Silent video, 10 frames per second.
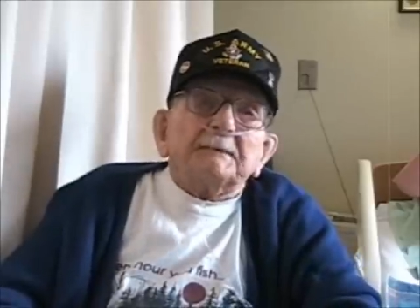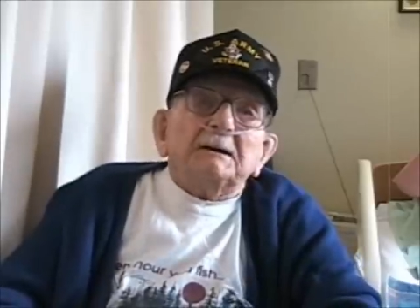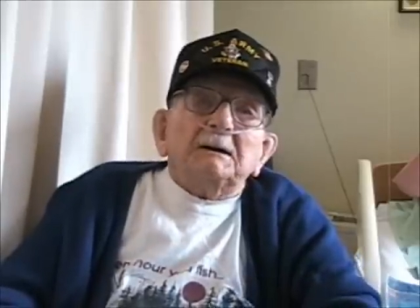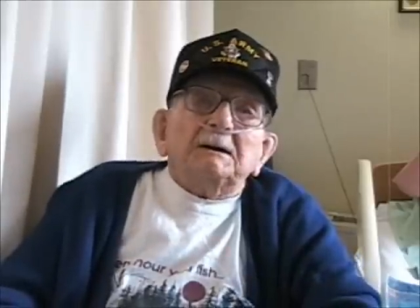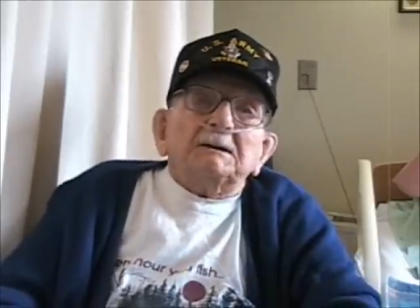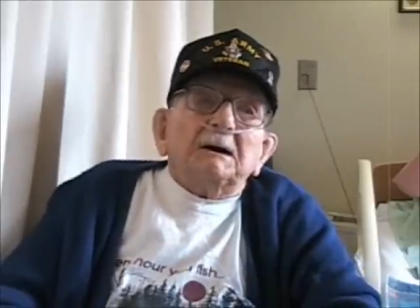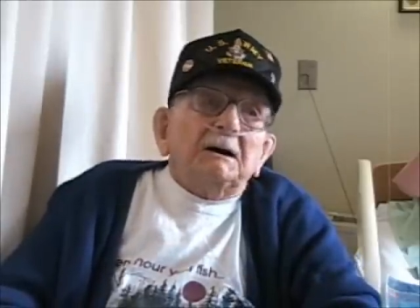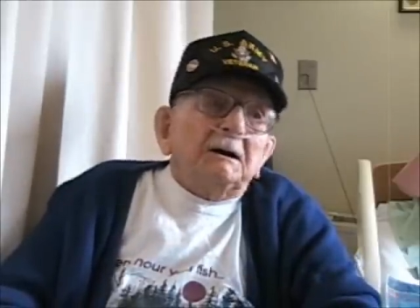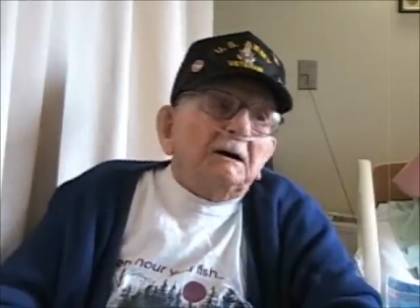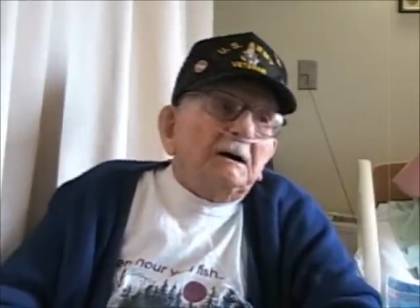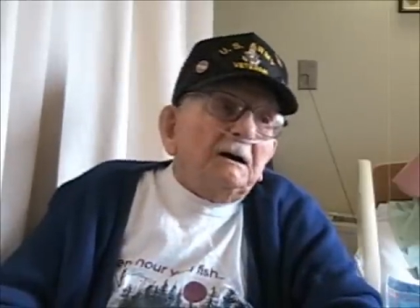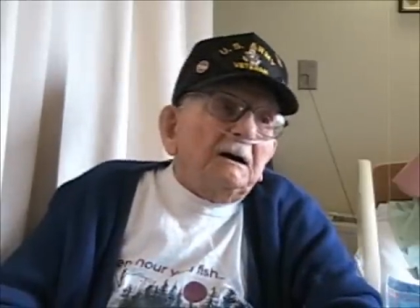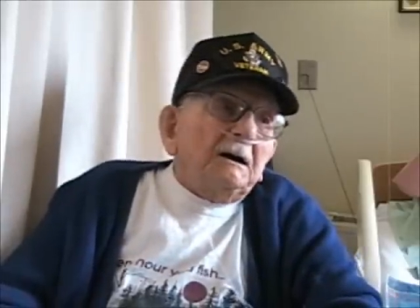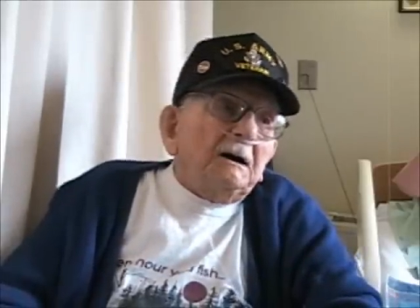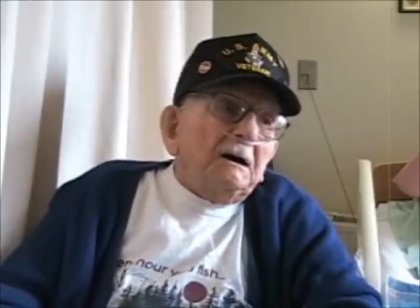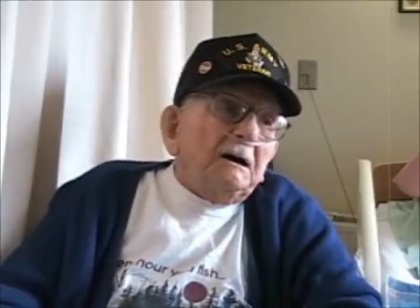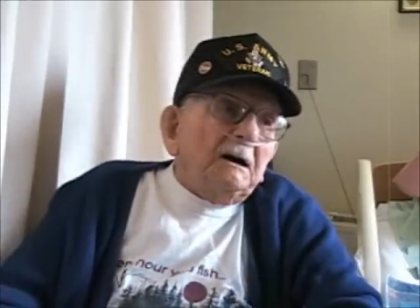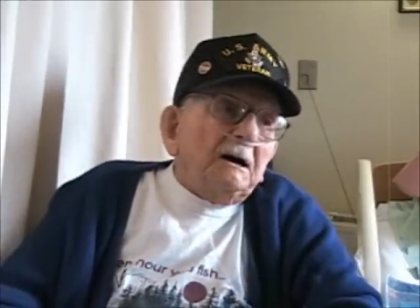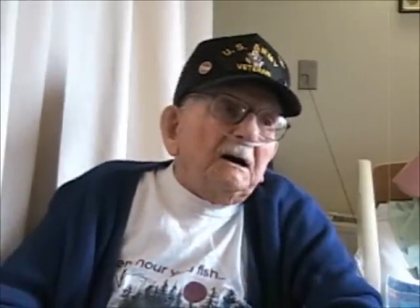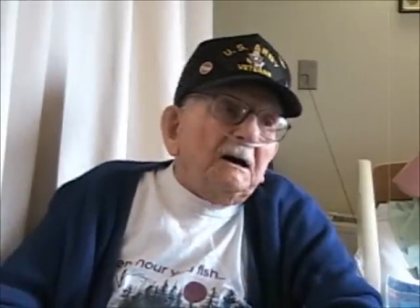Why why did they not let you
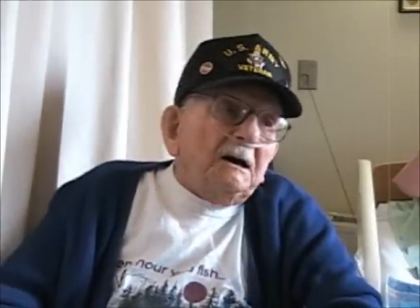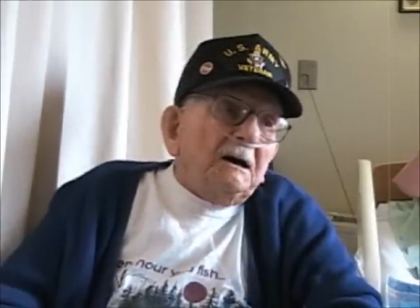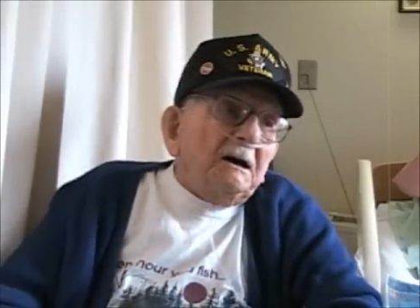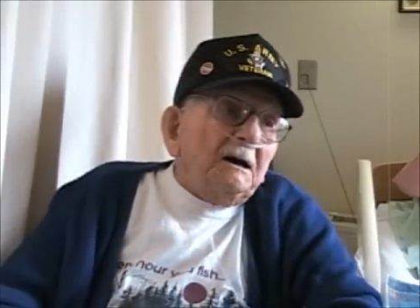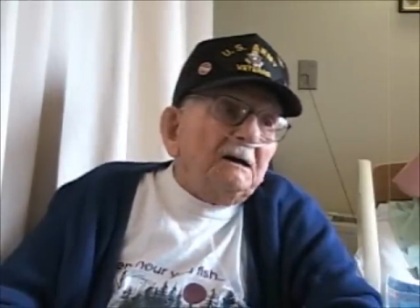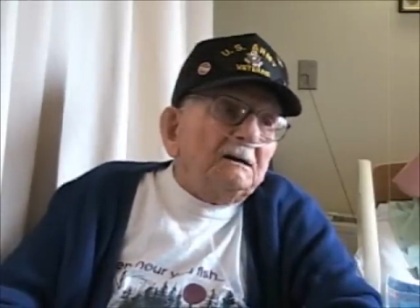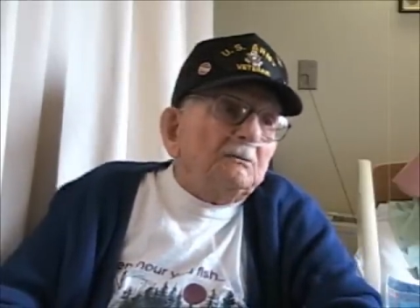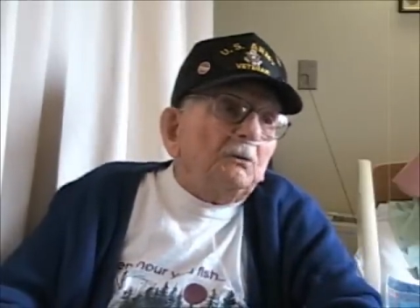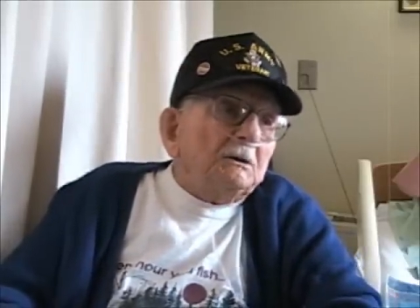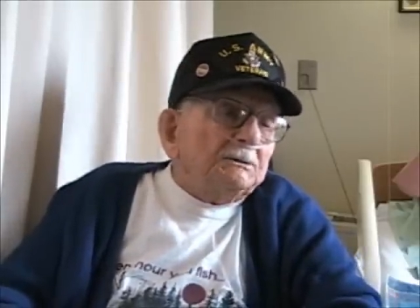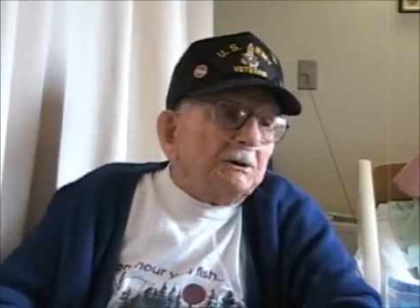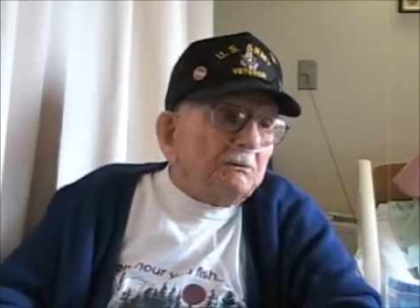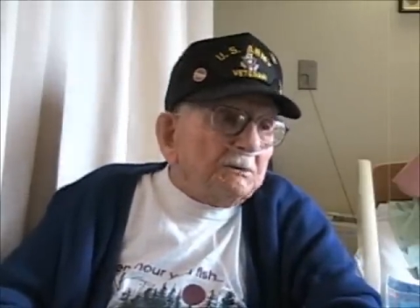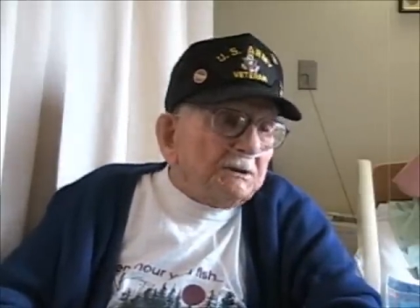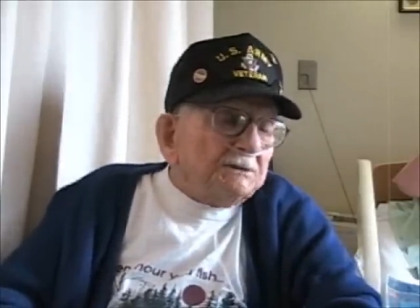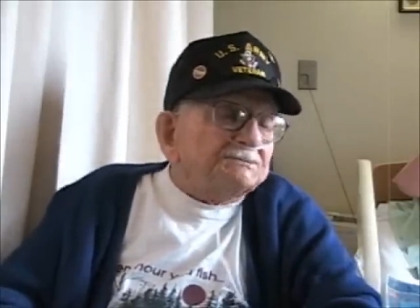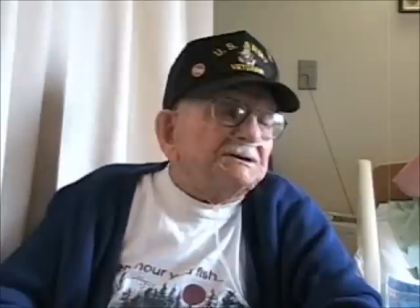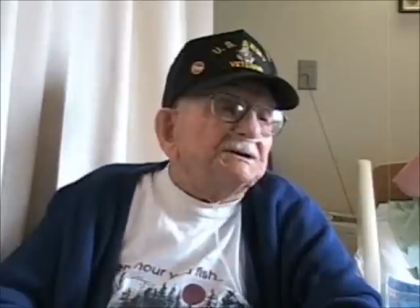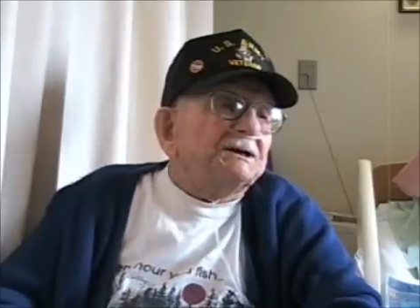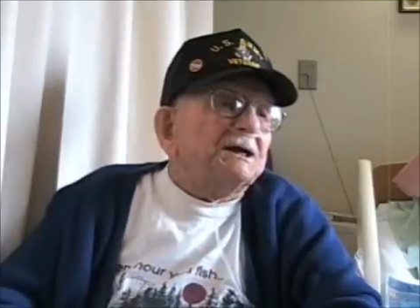undress? Huh? Why well, did they make you? They
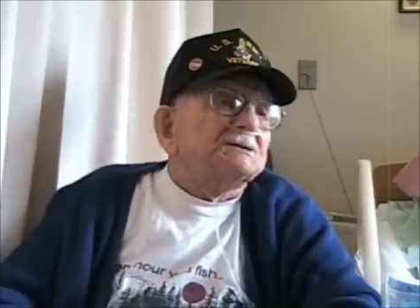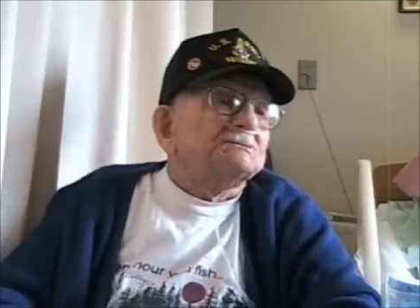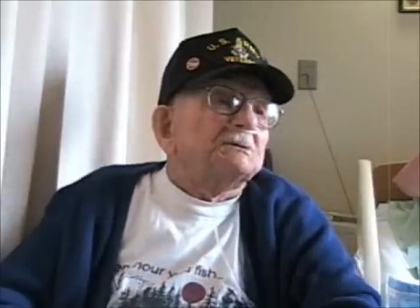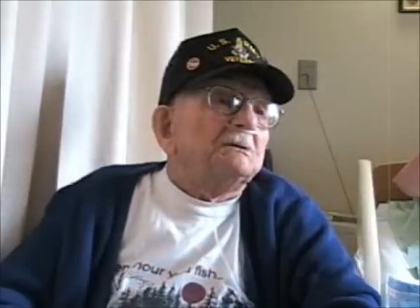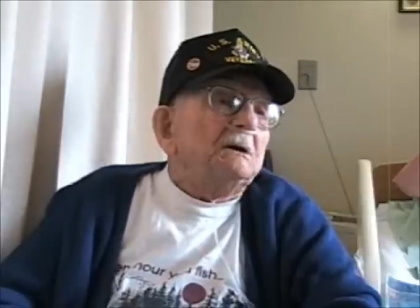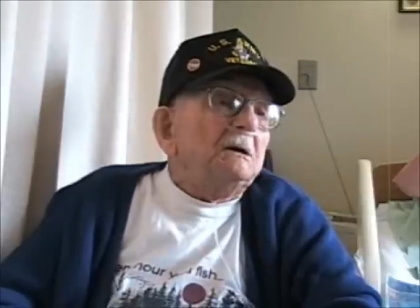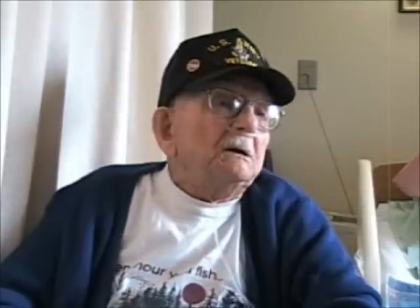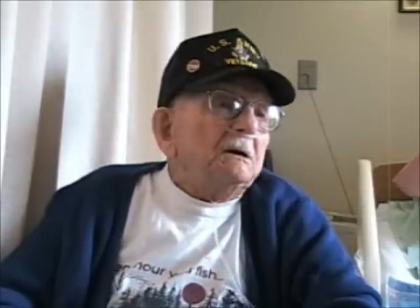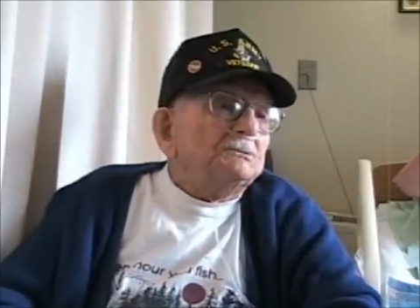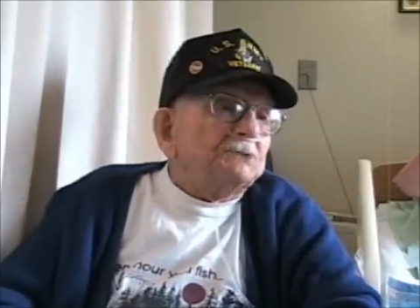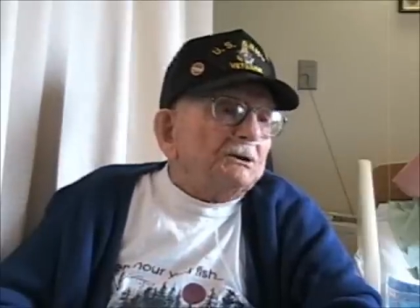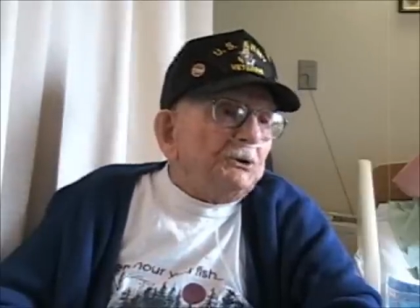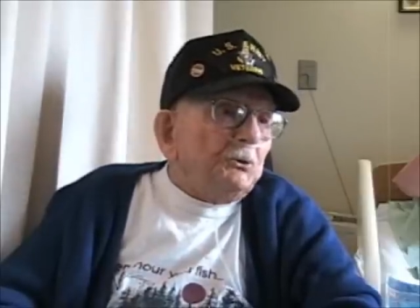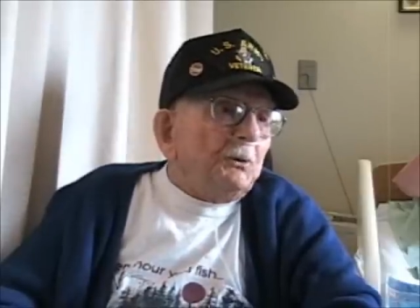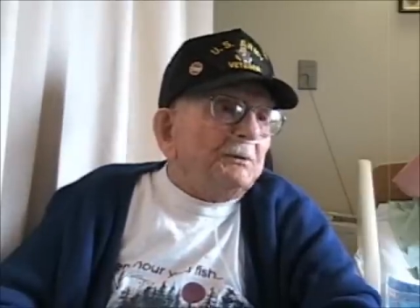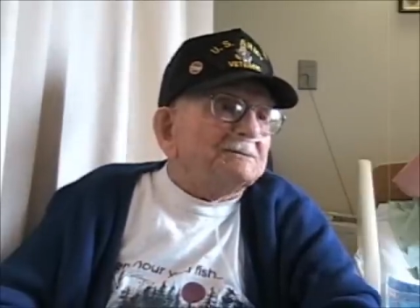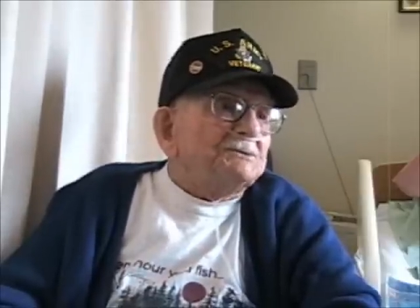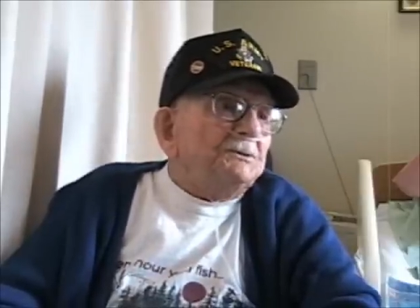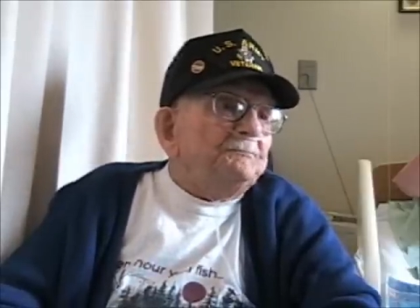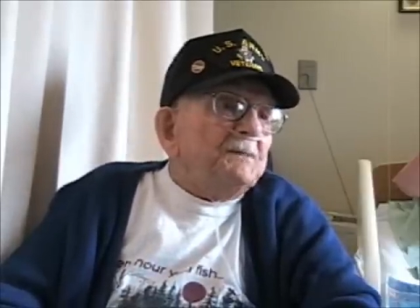said in case. Uh, uh you
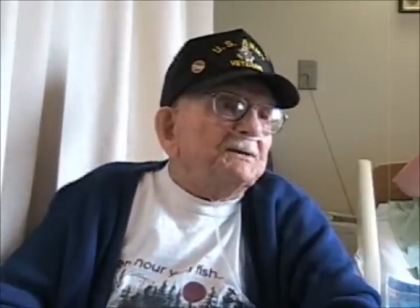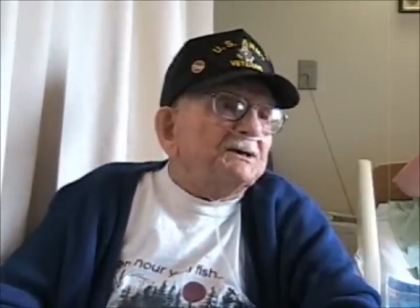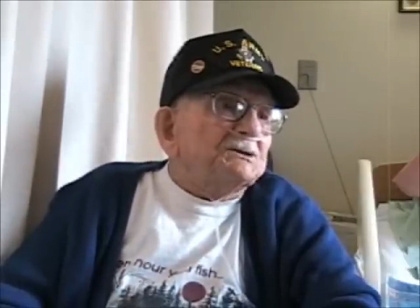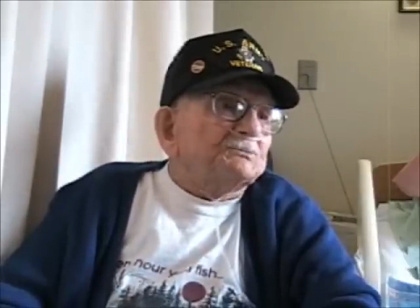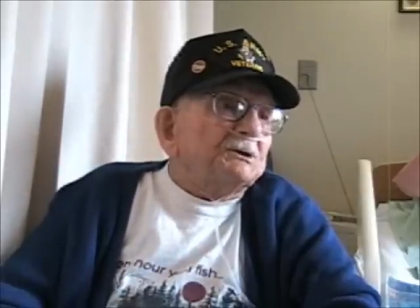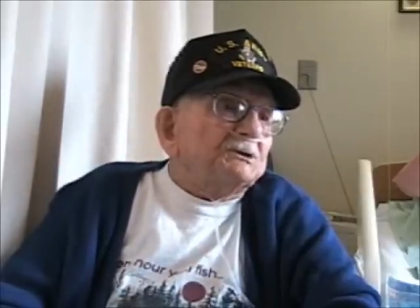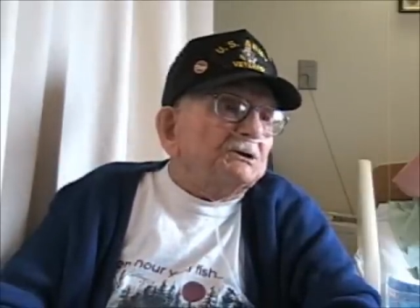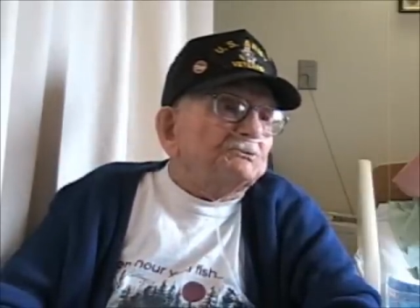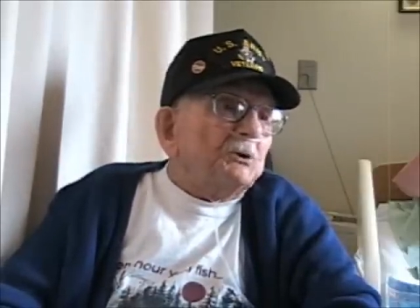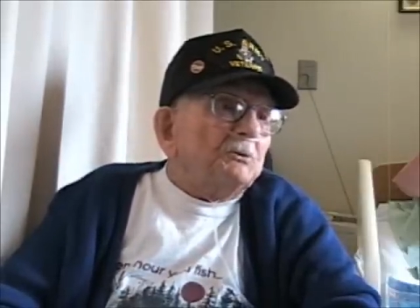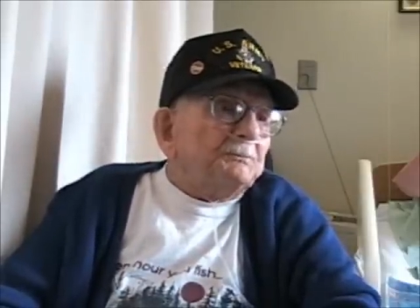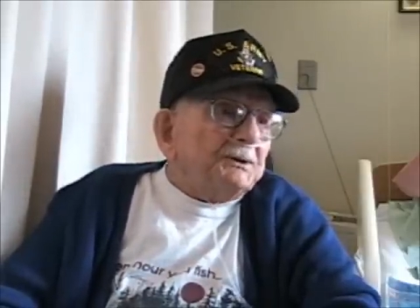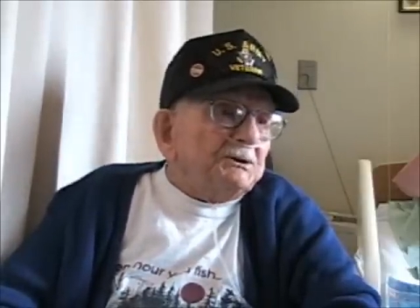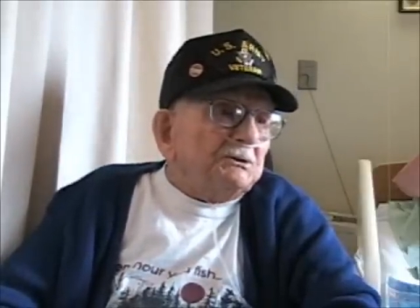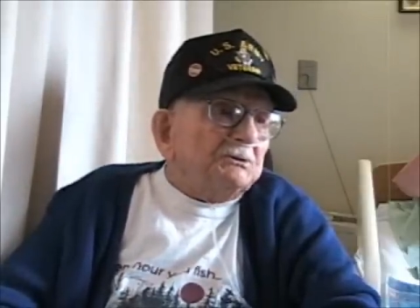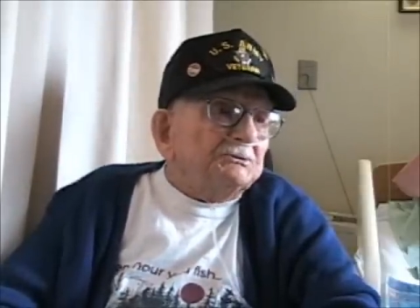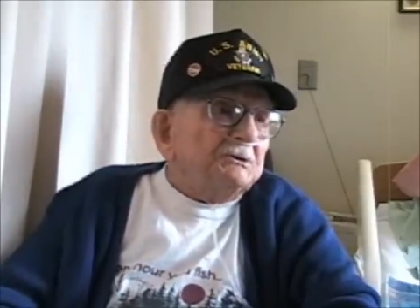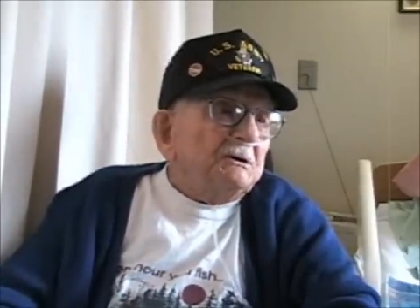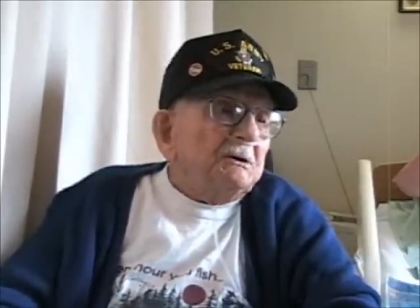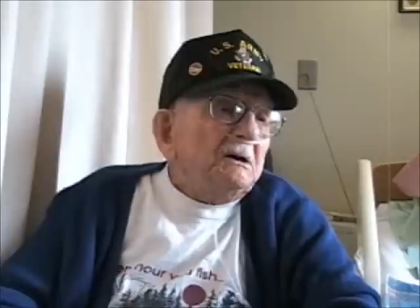in case they get torpedoed.
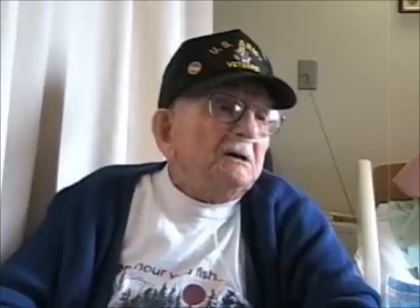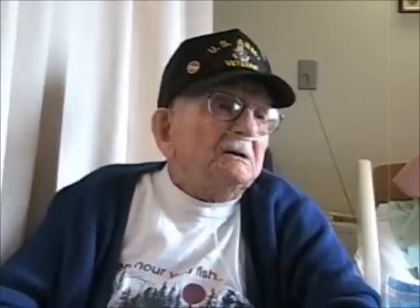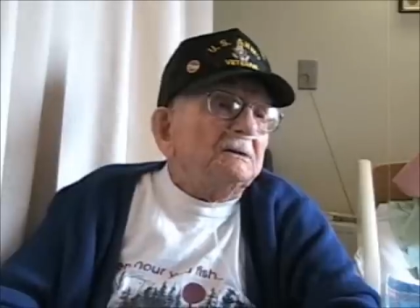Uh-huh.